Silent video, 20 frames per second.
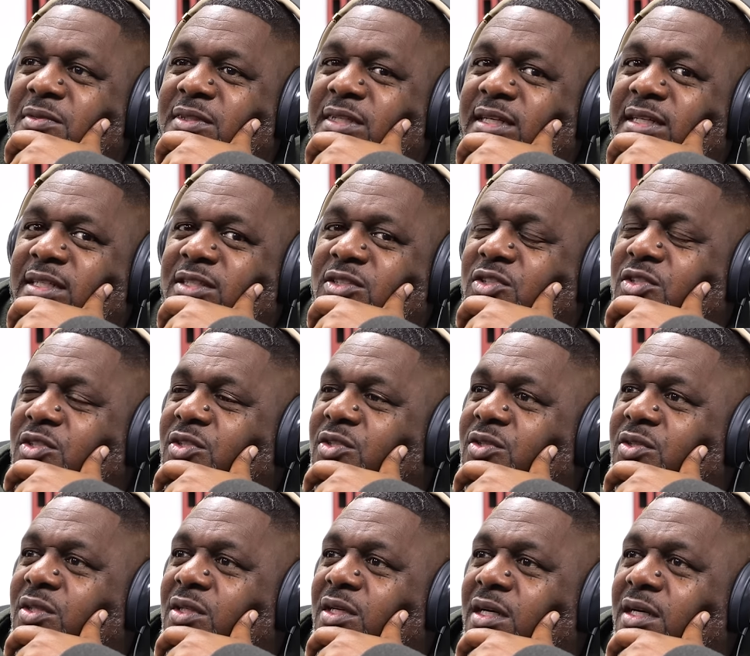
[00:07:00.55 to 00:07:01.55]
Diddy should
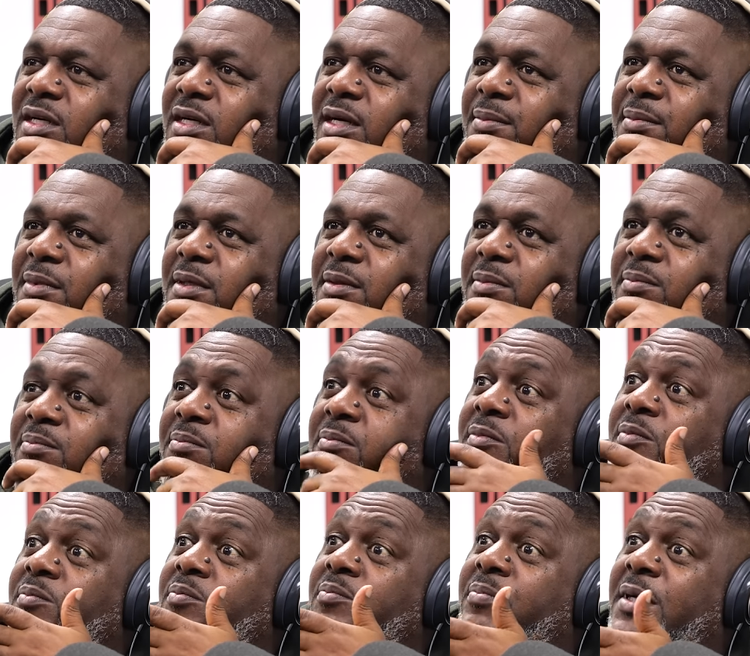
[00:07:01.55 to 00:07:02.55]
uh, um,
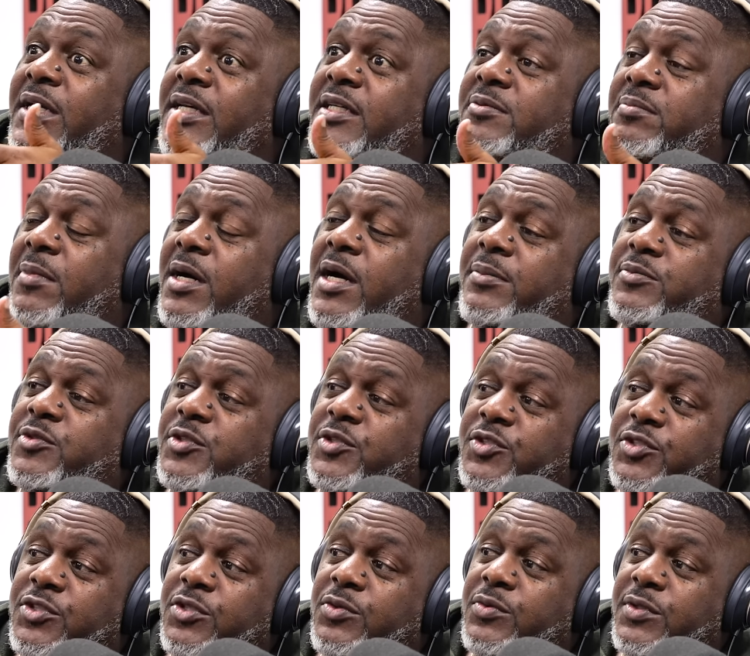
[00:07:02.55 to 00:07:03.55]
Biggie's mom should
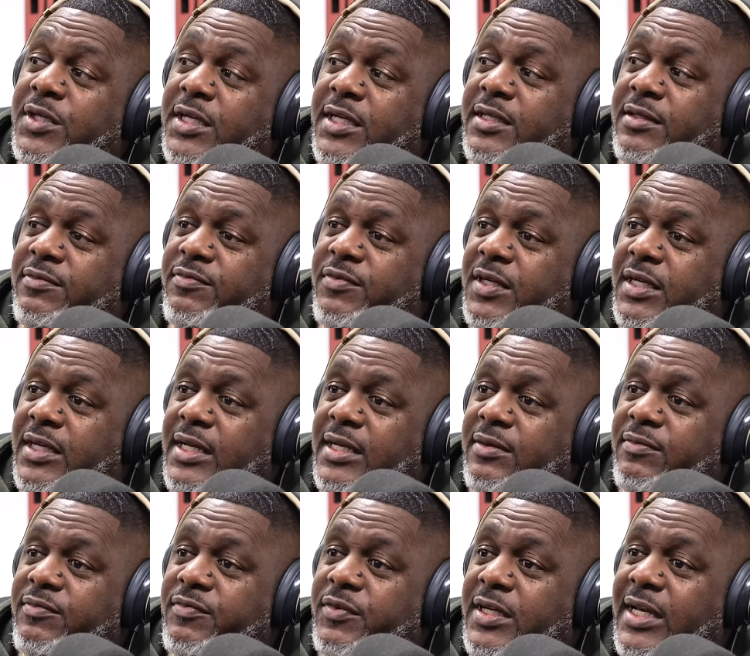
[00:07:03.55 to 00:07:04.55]
sue Diddy for
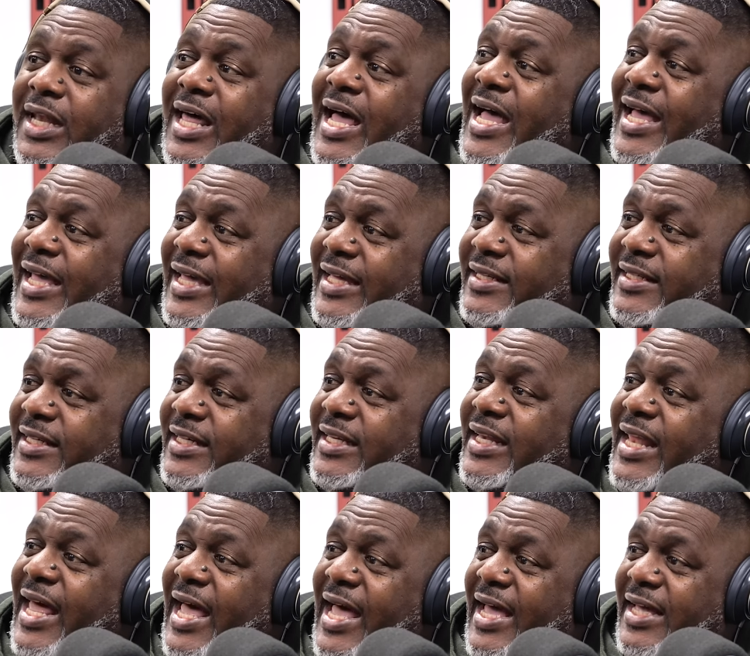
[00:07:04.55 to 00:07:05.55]
for lying. He
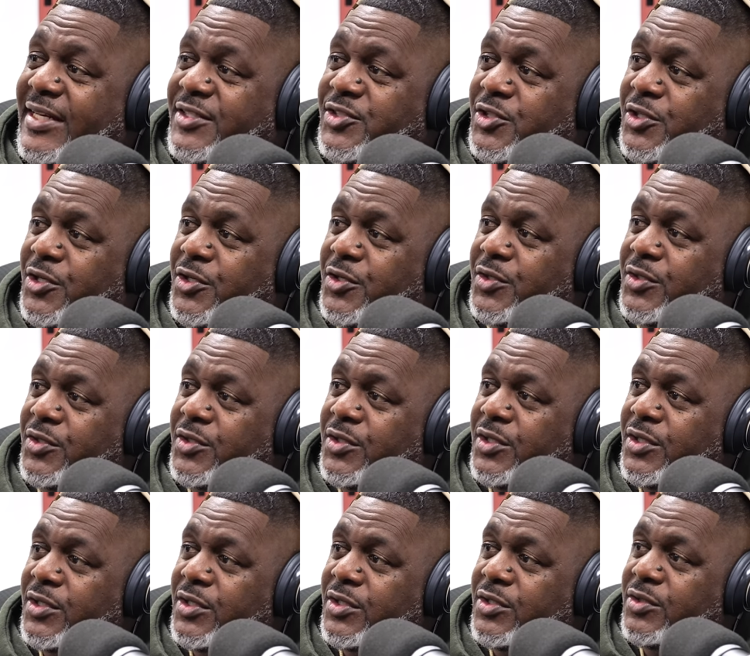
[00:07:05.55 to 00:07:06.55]
lied to her,
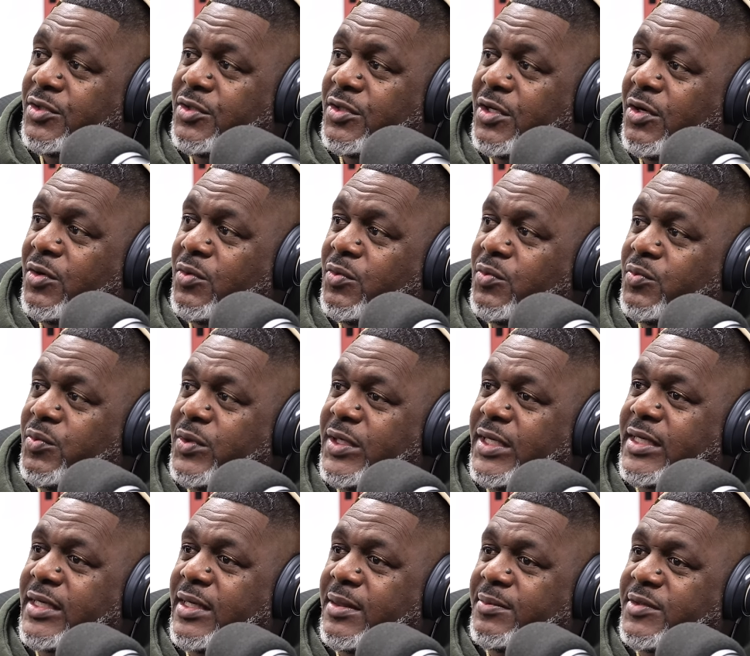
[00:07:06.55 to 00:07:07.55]
you know, when
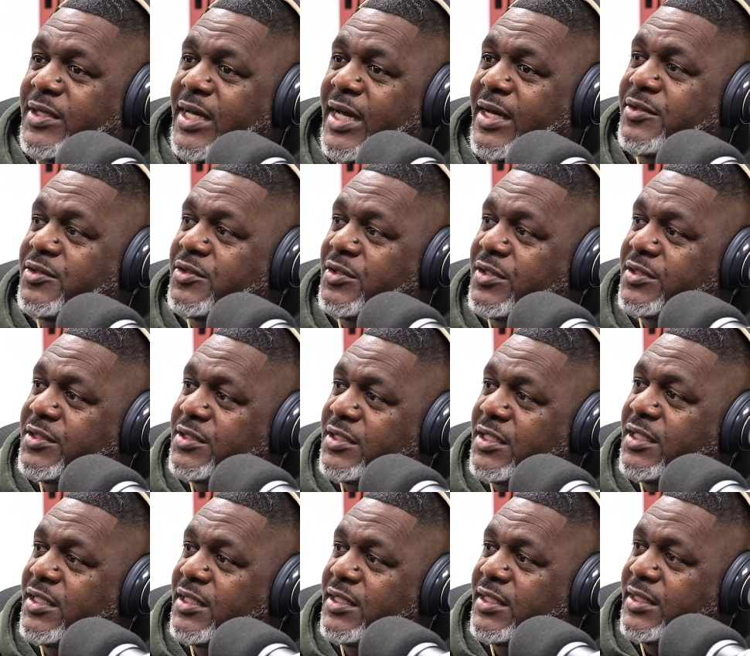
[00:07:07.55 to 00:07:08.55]
it come down to her
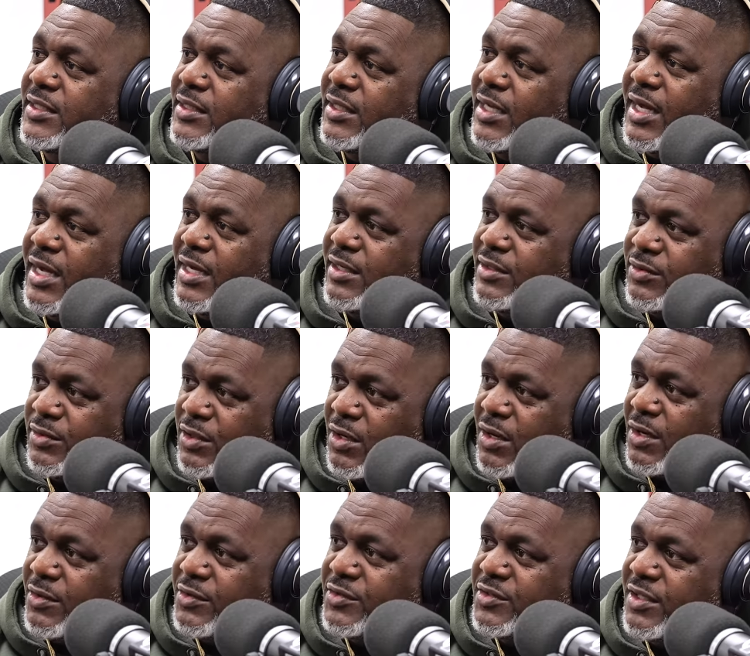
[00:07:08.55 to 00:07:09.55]
son and uh, you know
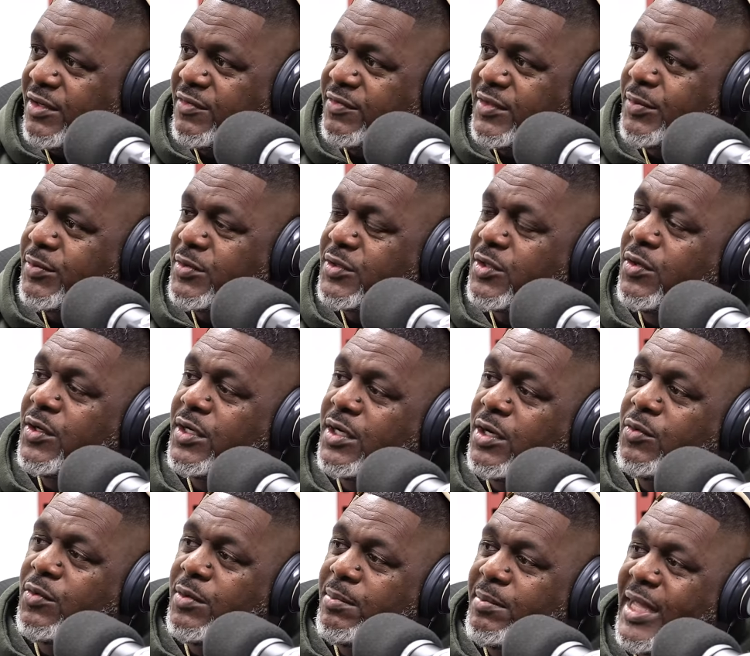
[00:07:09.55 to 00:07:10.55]
all the stuff that mm. was mm-hmm. going
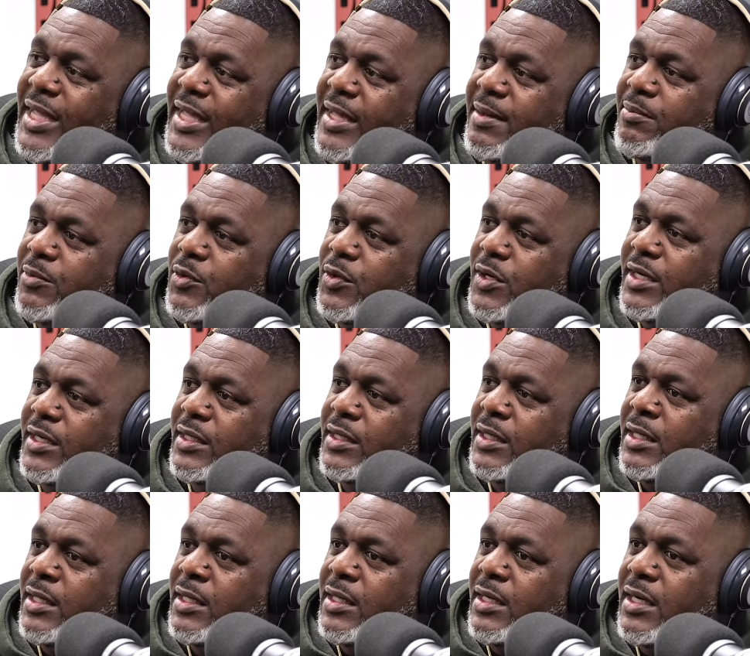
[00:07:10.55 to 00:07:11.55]
on with Bad Boy.
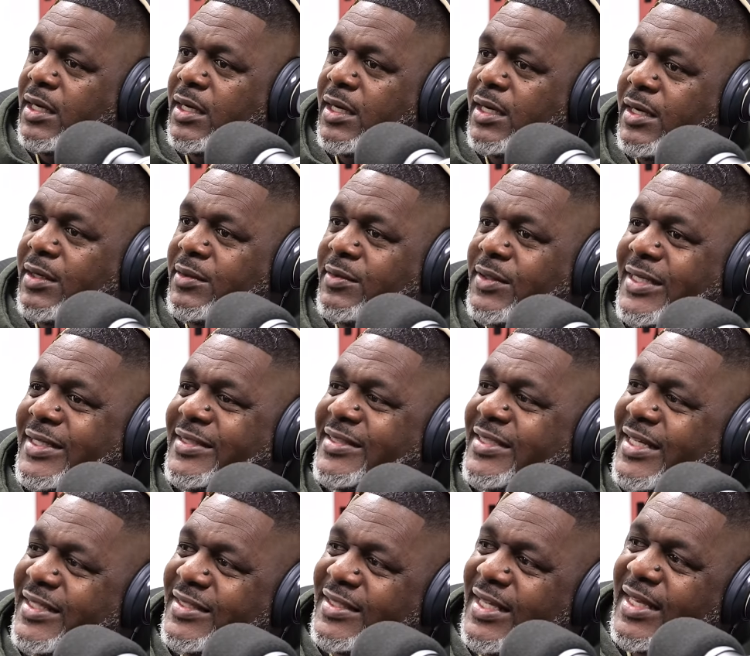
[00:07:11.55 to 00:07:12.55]
Uh, he
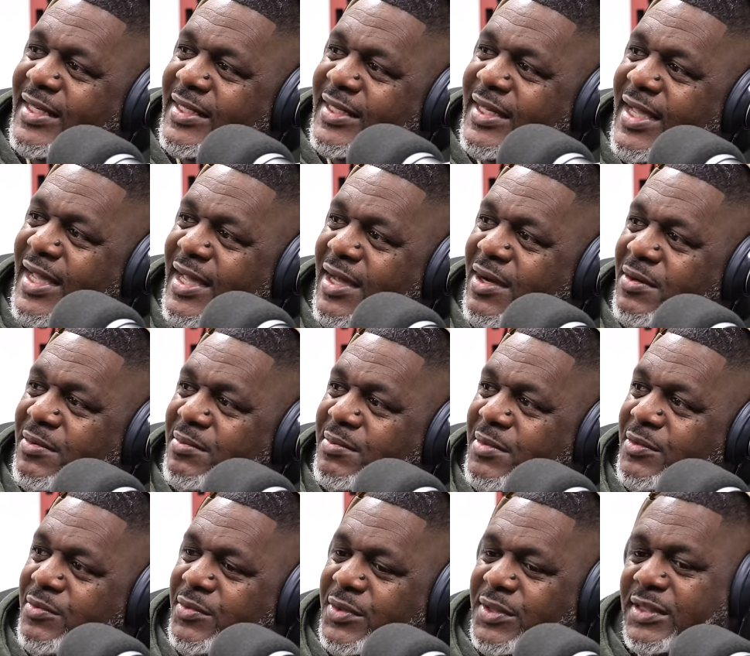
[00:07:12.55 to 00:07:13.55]
says that now,
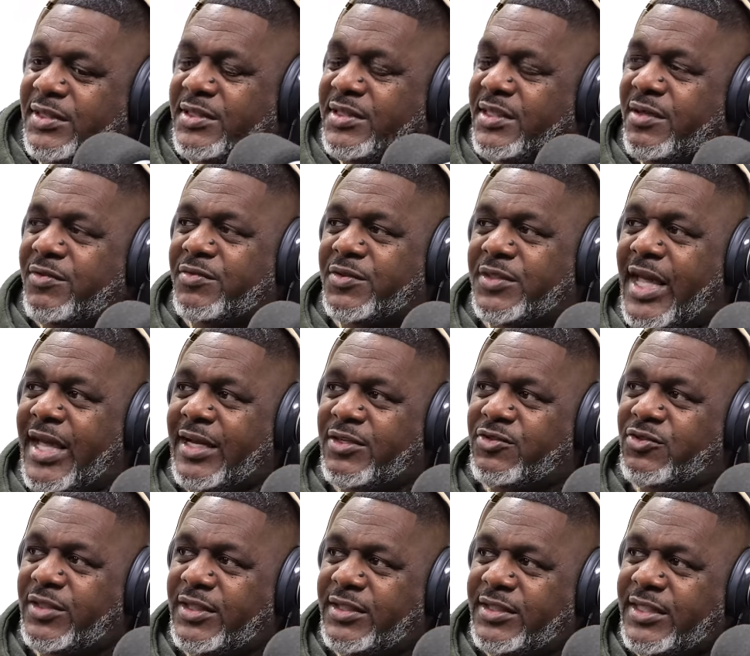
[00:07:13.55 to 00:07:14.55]
but when the stuff was
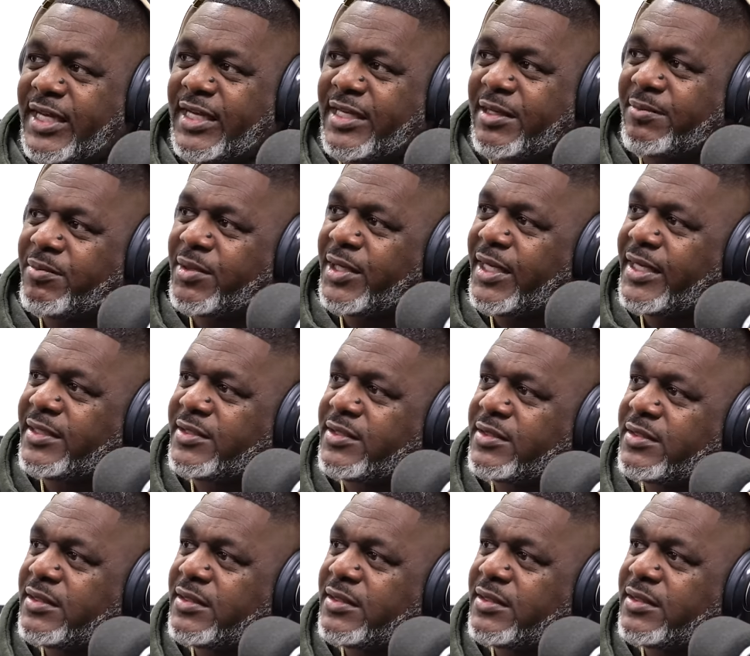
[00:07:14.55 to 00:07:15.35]
actually taking he place, he said